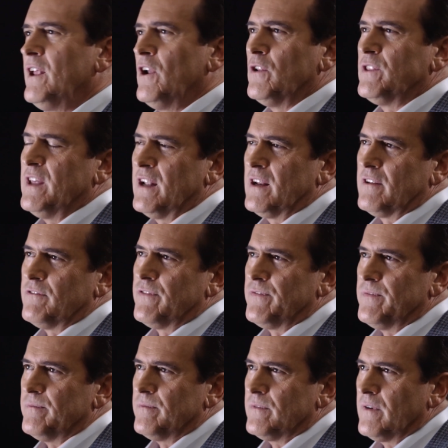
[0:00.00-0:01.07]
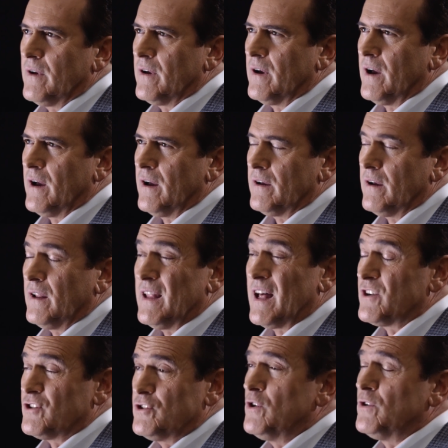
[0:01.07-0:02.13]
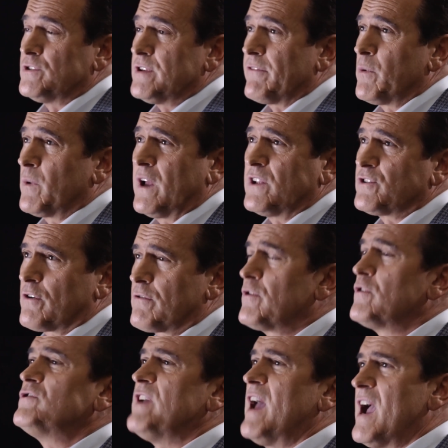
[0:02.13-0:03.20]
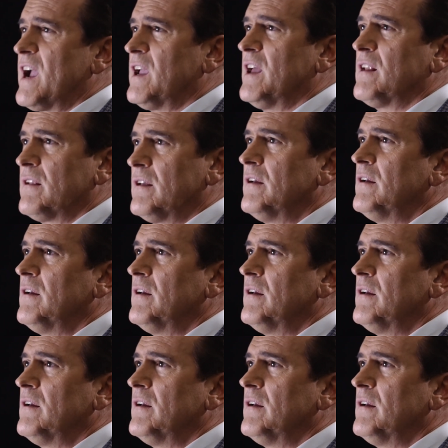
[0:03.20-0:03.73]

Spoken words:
you know, at the end of a lot of shoots, everyone gets a crew jacket.